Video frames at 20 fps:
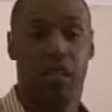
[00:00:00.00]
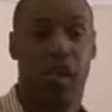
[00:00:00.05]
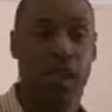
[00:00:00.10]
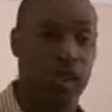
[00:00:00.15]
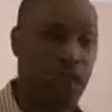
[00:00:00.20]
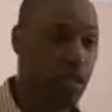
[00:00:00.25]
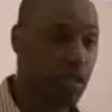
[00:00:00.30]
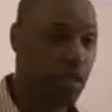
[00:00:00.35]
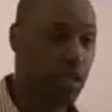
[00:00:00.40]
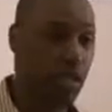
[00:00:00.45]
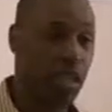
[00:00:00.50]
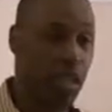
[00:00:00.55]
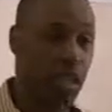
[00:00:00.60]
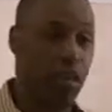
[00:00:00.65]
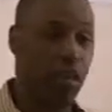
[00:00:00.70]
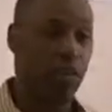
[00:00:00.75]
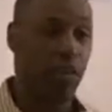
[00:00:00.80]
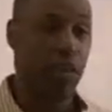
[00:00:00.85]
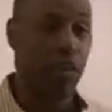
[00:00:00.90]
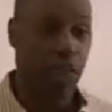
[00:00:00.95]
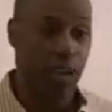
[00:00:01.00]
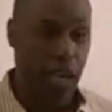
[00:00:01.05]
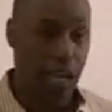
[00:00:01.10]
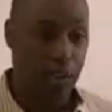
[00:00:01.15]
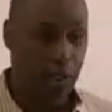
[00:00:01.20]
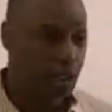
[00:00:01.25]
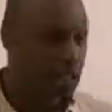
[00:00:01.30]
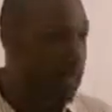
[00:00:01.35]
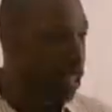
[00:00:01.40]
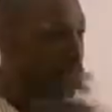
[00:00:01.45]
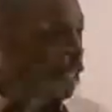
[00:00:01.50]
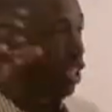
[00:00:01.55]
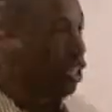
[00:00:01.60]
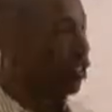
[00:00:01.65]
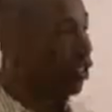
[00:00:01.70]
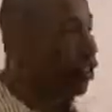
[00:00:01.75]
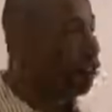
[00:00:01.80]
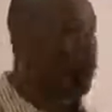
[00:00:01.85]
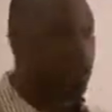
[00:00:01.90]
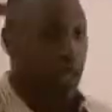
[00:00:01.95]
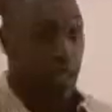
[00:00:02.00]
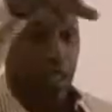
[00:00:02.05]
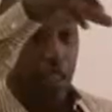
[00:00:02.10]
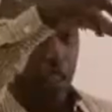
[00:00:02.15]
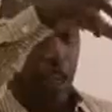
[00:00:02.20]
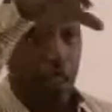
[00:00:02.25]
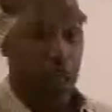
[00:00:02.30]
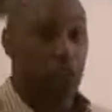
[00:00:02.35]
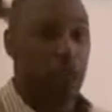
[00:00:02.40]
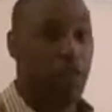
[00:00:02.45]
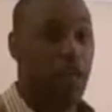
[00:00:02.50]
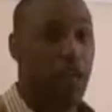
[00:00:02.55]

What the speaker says: anybody ever seen the NFL games and seen the little camera